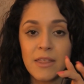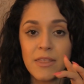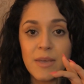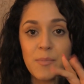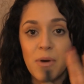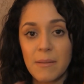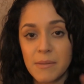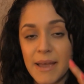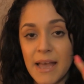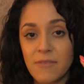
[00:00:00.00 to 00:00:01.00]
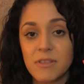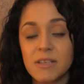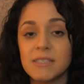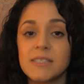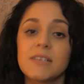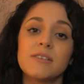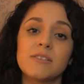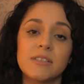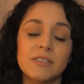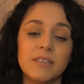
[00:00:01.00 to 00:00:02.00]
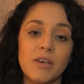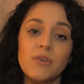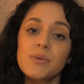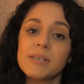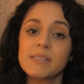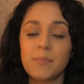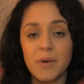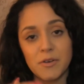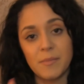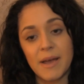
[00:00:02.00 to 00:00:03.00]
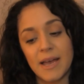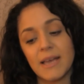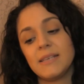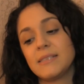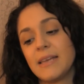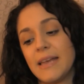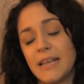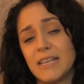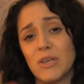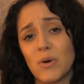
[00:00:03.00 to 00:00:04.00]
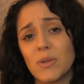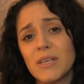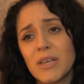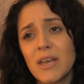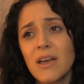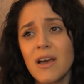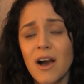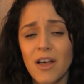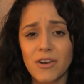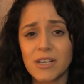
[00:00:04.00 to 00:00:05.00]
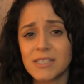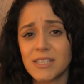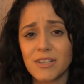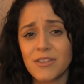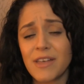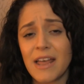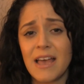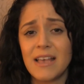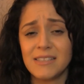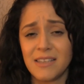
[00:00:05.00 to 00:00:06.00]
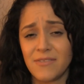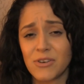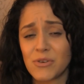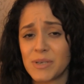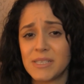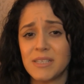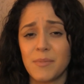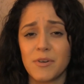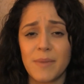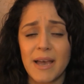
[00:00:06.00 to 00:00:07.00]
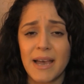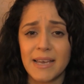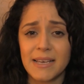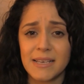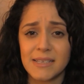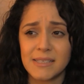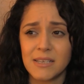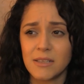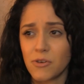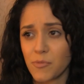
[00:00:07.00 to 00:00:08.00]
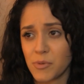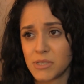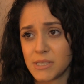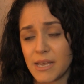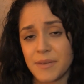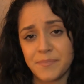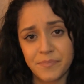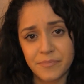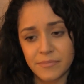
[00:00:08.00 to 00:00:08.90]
The problem I have with concealers is they crease up under my eyes, and the only other concealer that has never creased up under my eye is the Laura Mercier.